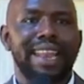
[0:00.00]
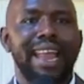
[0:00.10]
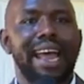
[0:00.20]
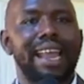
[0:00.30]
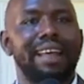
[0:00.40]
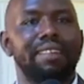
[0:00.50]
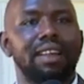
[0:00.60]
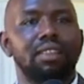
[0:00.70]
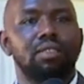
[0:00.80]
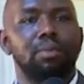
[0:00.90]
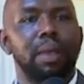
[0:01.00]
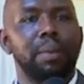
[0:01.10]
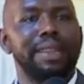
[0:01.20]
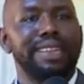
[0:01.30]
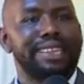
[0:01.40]
na another
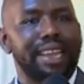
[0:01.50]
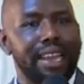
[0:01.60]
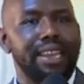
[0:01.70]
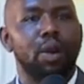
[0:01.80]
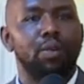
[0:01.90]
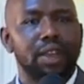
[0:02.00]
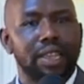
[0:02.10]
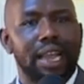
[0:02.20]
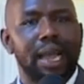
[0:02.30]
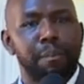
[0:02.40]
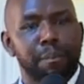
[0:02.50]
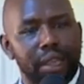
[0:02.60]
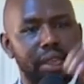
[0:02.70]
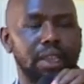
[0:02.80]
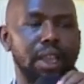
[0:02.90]
maybe ten ya kufanyia
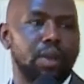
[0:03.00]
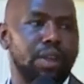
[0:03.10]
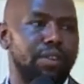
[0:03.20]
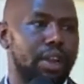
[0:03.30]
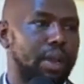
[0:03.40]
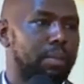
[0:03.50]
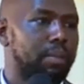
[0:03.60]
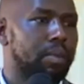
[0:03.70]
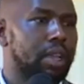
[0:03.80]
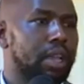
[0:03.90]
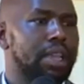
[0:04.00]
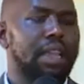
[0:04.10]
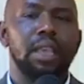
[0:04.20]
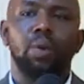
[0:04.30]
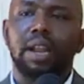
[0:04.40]
campaign ya hiyo referendum,
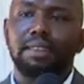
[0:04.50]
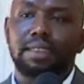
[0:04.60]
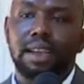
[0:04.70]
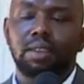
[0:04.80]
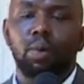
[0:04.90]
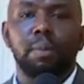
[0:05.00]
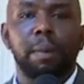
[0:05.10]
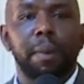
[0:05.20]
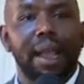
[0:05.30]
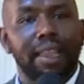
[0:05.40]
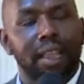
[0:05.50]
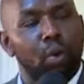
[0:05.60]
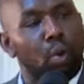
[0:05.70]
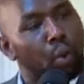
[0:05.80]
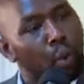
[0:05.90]
yenye wanasiasa wamepangia
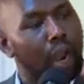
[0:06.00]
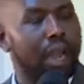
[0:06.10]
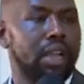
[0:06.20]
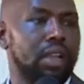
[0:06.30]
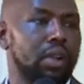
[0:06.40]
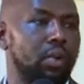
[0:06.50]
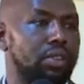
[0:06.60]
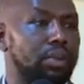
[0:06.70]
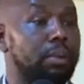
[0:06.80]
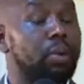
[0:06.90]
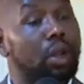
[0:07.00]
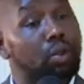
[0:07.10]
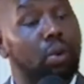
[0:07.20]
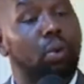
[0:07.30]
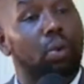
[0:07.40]
kukula. Kwa sababu
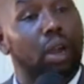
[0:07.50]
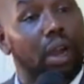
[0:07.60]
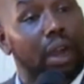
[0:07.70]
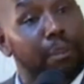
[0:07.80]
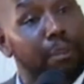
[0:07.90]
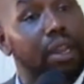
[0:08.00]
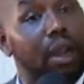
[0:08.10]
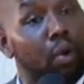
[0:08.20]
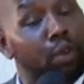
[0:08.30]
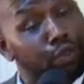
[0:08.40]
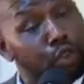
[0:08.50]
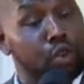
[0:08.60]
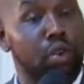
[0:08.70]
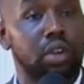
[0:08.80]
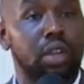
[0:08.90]
unajua kukuwa na campaign na
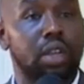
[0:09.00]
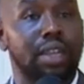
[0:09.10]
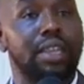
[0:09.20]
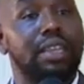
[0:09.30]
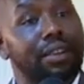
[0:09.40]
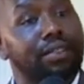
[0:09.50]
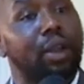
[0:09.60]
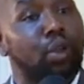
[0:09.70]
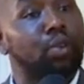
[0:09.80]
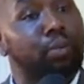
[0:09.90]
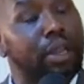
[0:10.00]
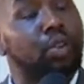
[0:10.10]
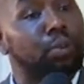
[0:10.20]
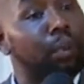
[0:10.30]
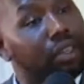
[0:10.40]
confusion, it gives a lot of
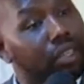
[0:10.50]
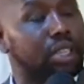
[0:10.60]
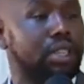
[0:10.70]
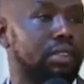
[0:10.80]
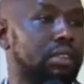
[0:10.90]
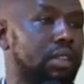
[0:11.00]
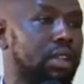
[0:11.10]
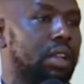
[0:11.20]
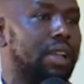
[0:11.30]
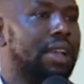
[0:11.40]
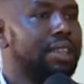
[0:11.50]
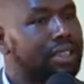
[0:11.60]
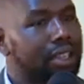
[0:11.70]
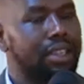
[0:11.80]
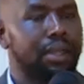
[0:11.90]
money to politicians.
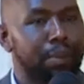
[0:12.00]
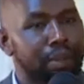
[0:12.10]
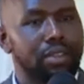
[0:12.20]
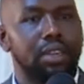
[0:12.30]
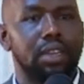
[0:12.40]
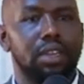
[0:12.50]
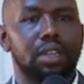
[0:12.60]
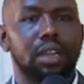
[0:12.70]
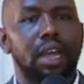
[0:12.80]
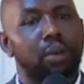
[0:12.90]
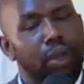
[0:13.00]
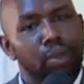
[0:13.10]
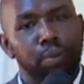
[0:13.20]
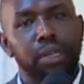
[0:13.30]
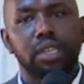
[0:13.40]
Tell the president, and
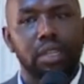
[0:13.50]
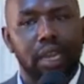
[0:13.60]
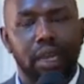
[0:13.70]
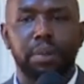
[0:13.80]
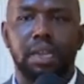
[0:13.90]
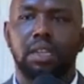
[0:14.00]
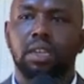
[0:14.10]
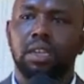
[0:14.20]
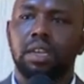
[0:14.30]
when you meet in the cabinet,